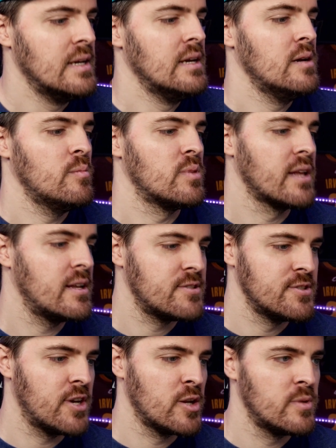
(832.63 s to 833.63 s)
But ladies and
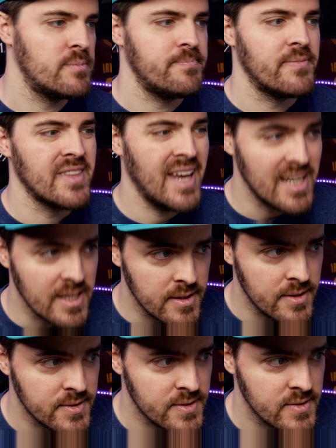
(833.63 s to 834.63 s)
gentlemen, that
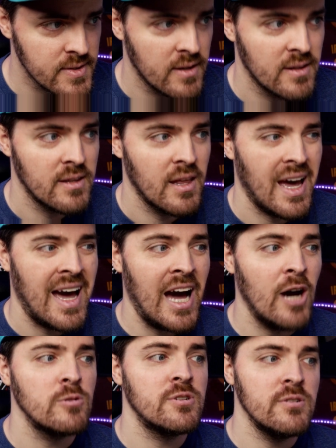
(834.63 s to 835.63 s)
is
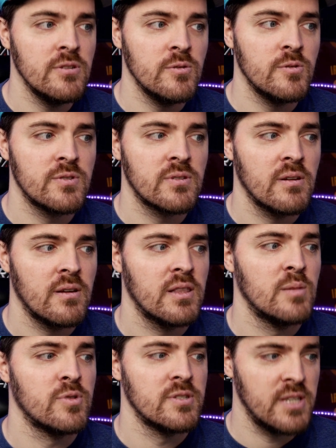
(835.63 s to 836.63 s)
how to use the
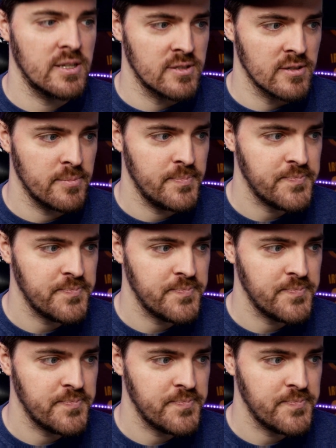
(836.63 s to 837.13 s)
Predictor.